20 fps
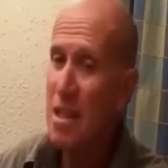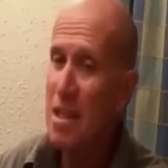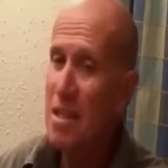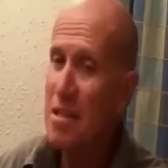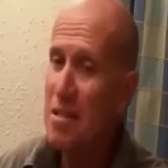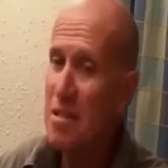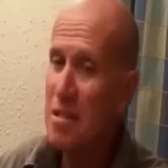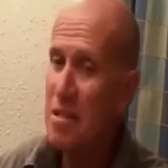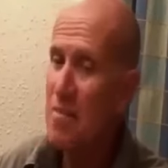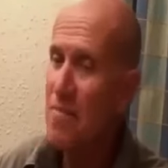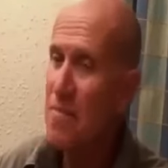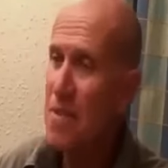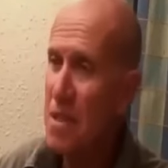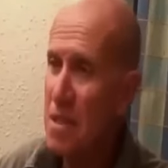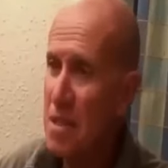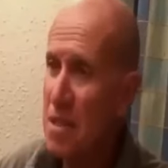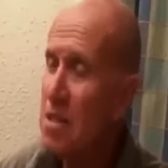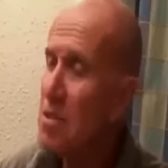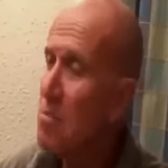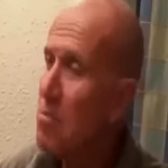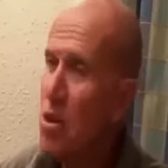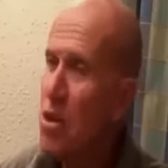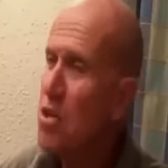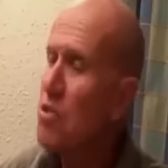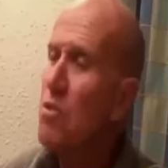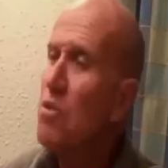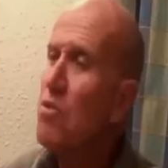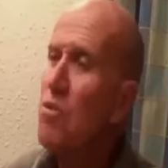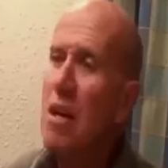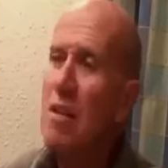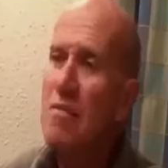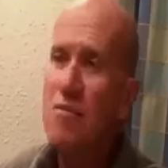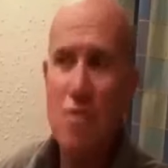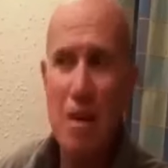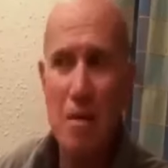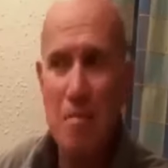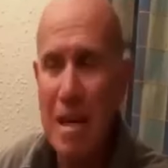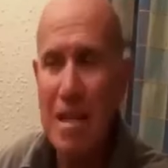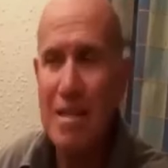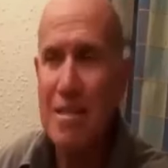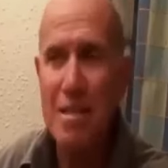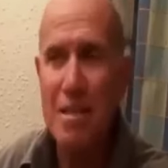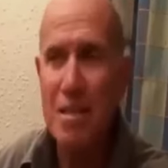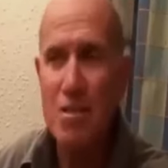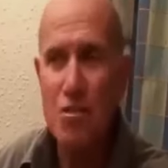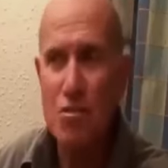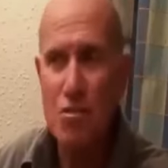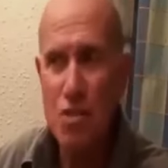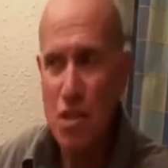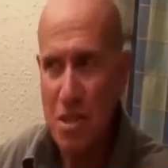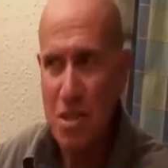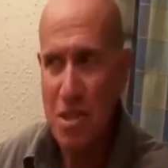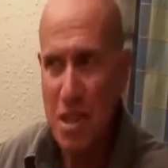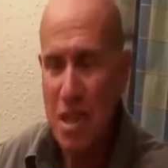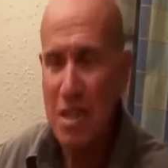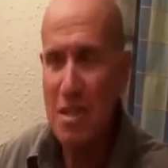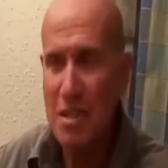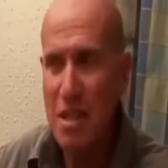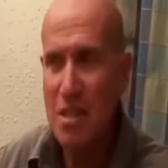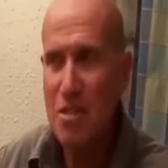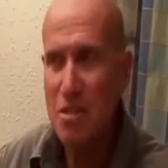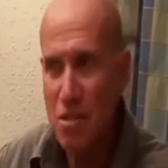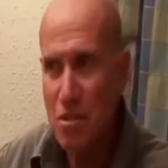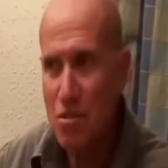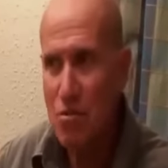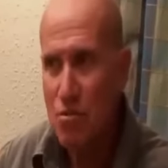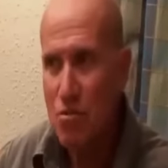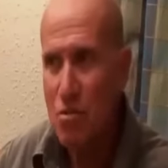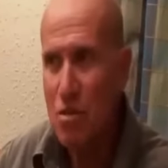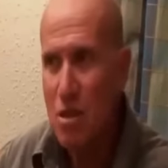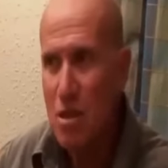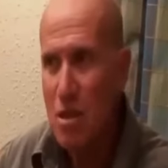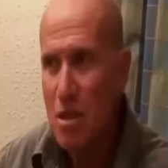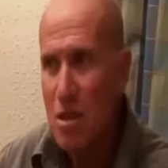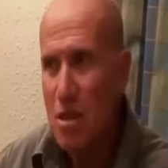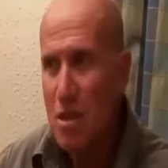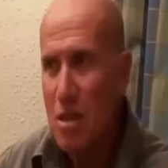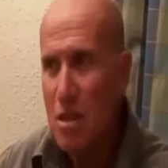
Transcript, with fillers: and there's a point where you have to abandon it. You just can't get through.